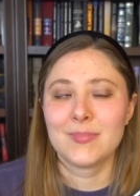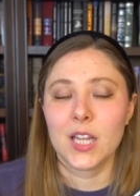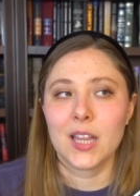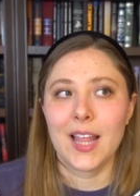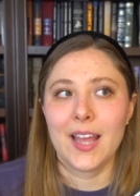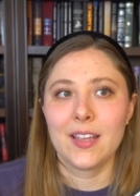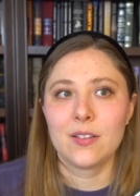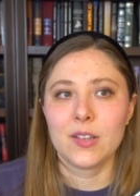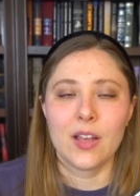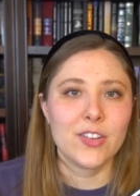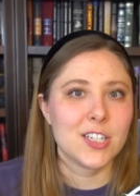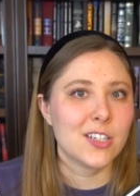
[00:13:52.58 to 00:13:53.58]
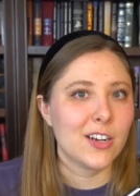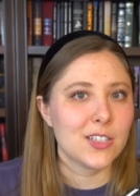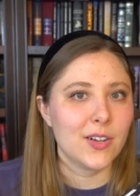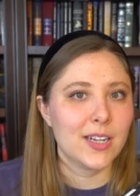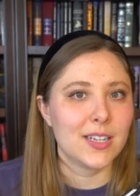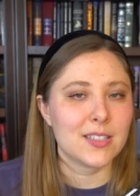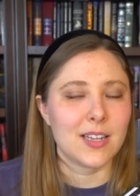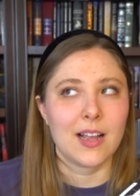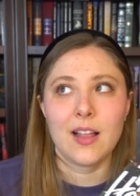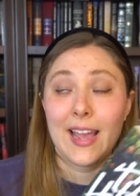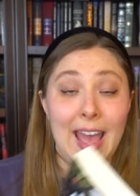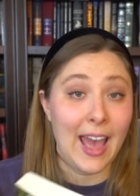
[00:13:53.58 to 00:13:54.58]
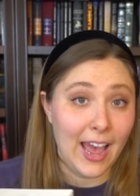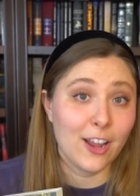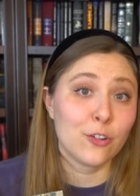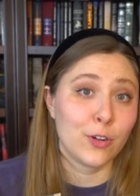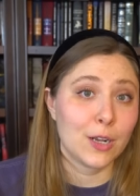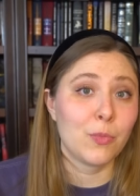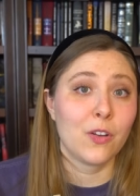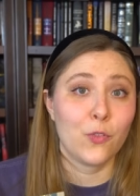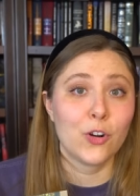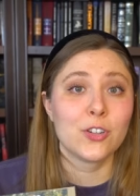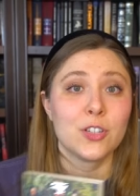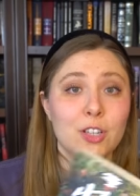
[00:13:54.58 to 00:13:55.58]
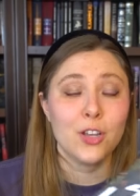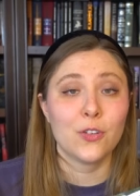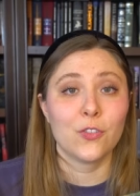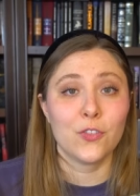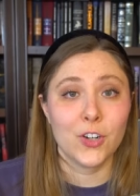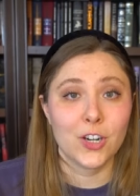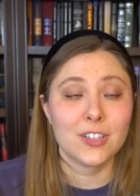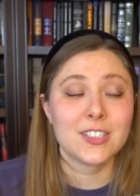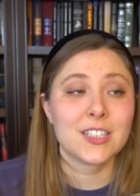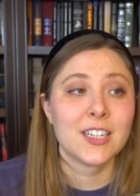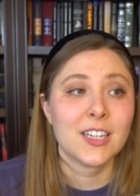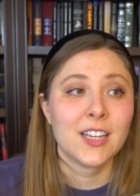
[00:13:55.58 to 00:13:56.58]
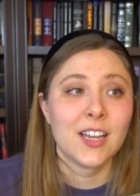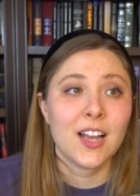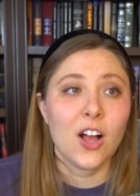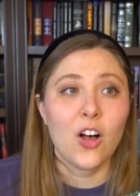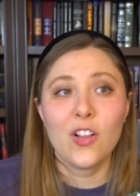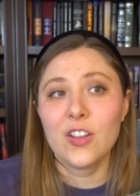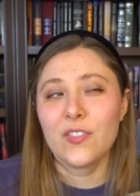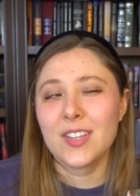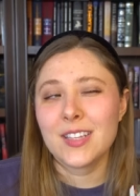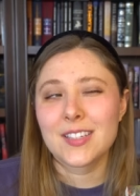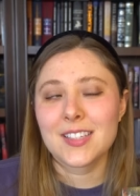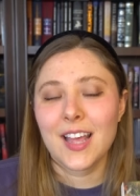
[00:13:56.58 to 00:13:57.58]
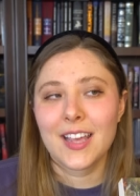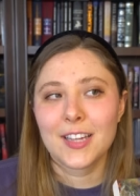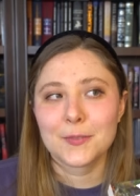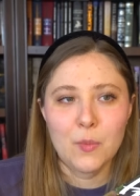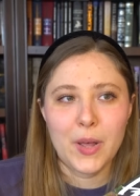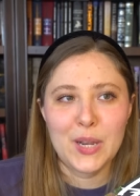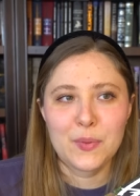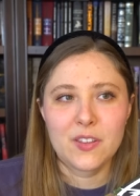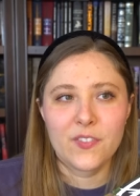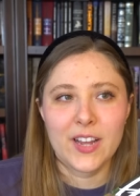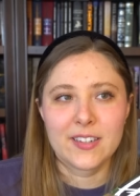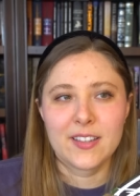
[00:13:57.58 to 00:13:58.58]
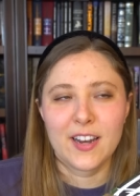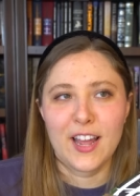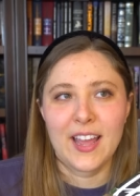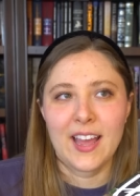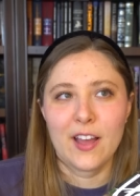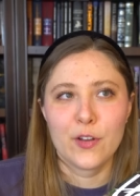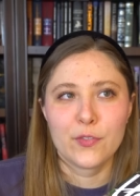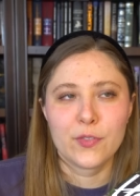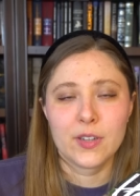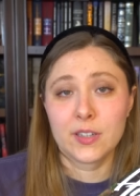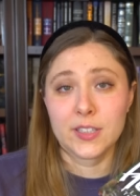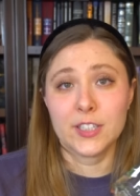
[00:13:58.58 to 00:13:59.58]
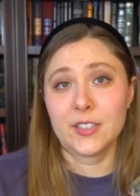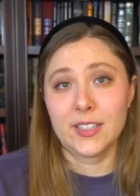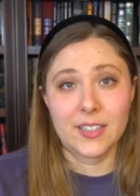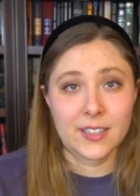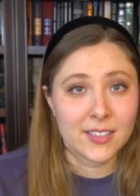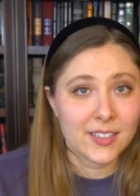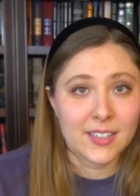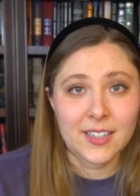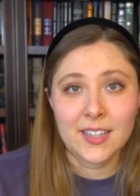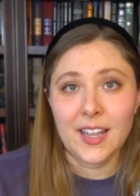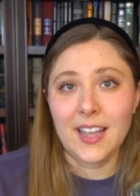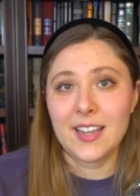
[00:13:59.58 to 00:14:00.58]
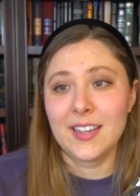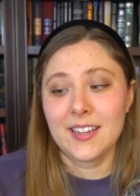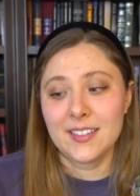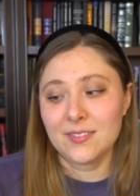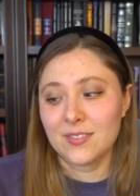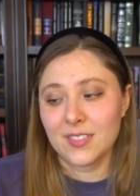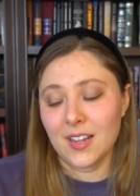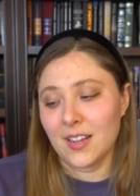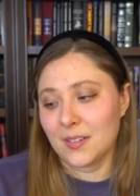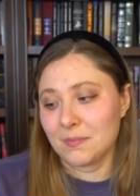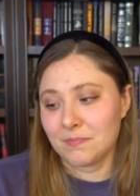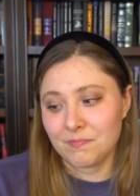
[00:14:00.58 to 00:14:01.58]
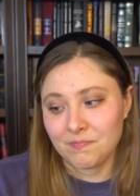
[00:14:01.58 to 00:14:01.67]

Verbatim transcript: like Lavie Tidhar's writing style. I had read By Force Alone first. All of this like combined with the fact that I have clearly a, I